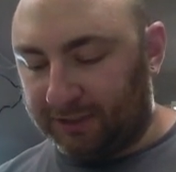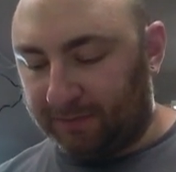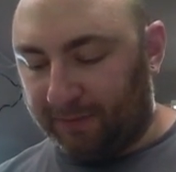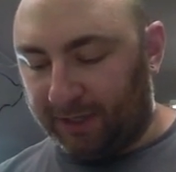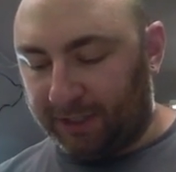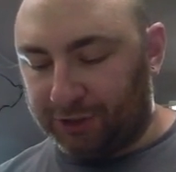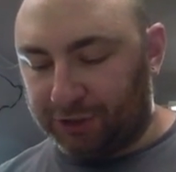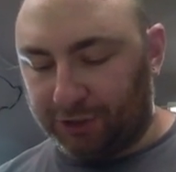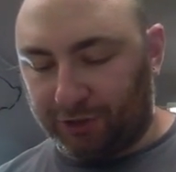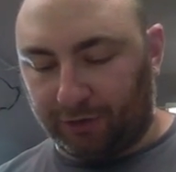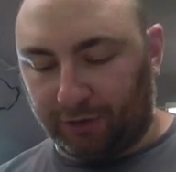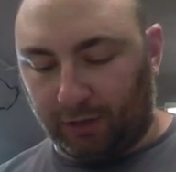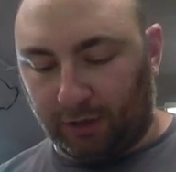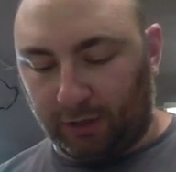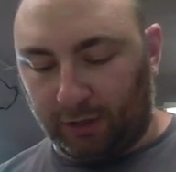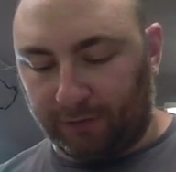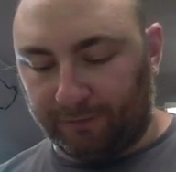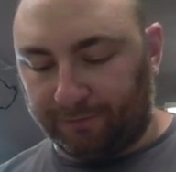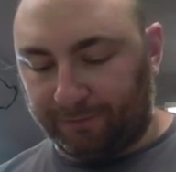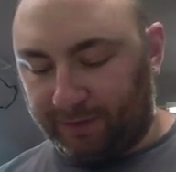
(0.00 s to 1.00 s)
to make sure
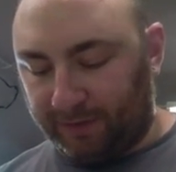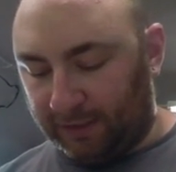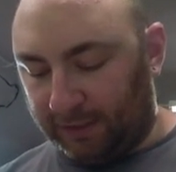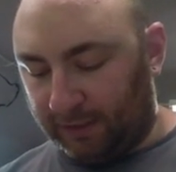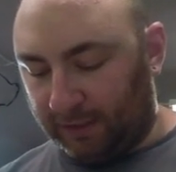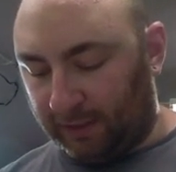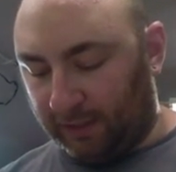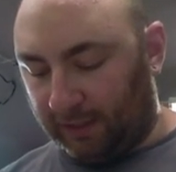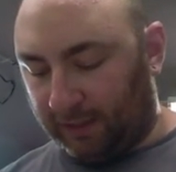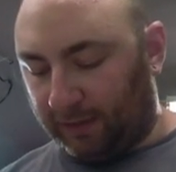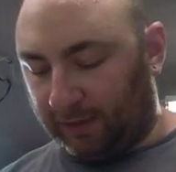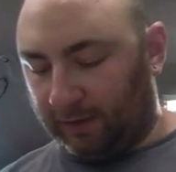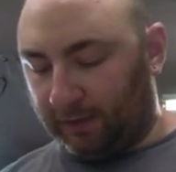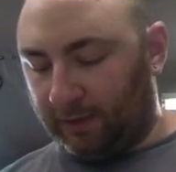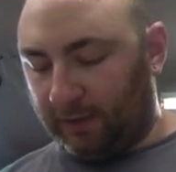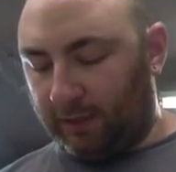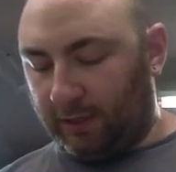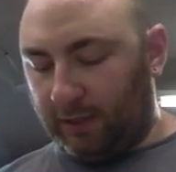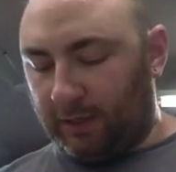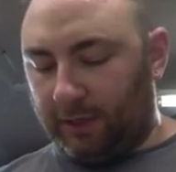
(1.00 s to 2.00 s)
all of
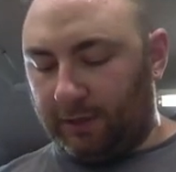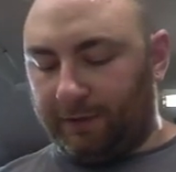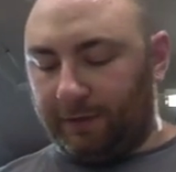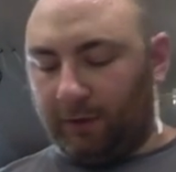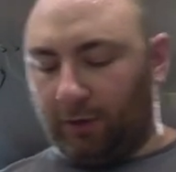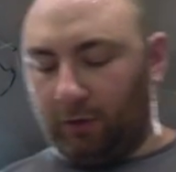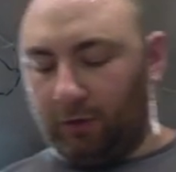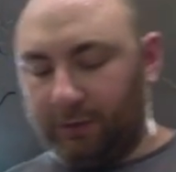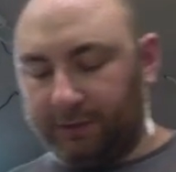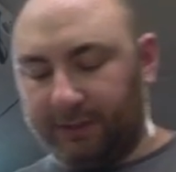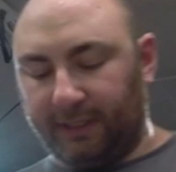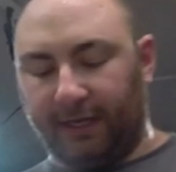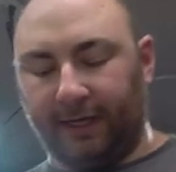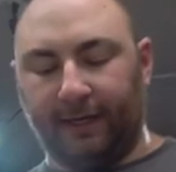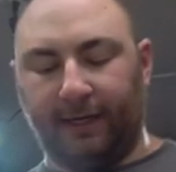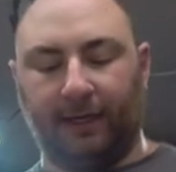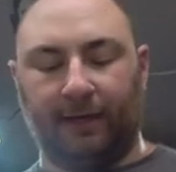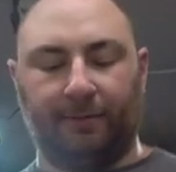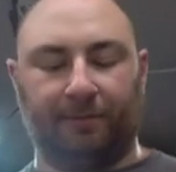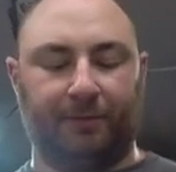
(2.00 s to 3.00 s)
the holes
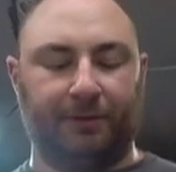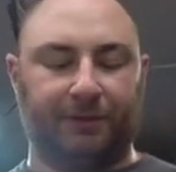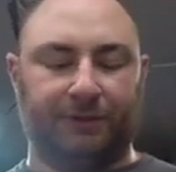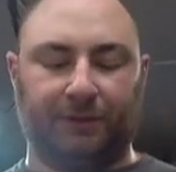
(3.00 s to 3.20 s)
line up.